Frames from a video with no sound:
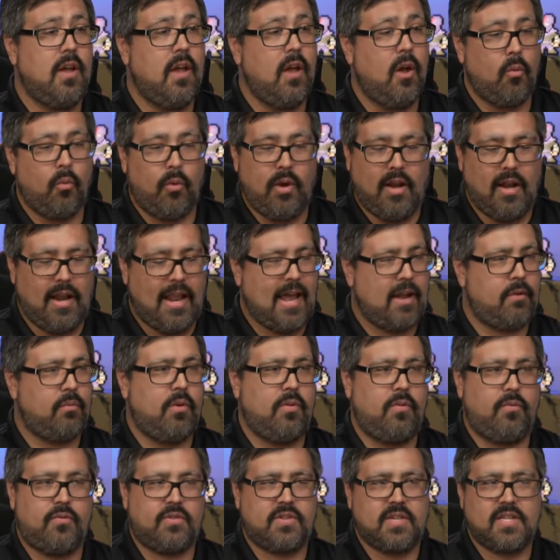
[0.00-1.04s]
We led with
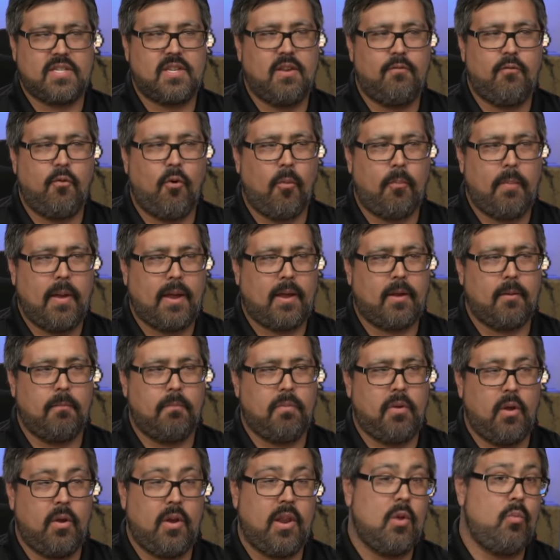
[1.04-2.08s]
64-bit
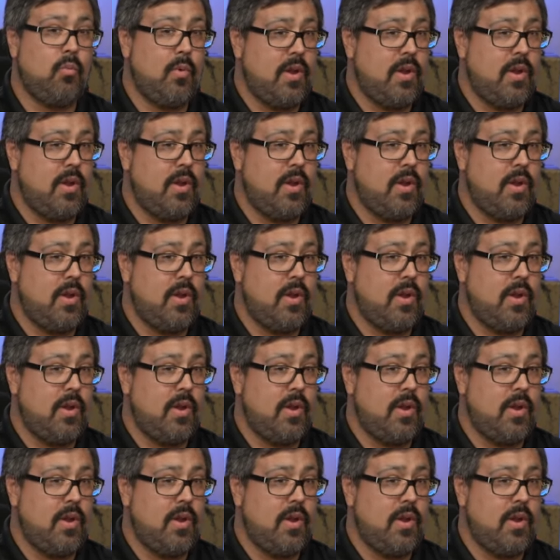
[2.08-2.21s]
computing. We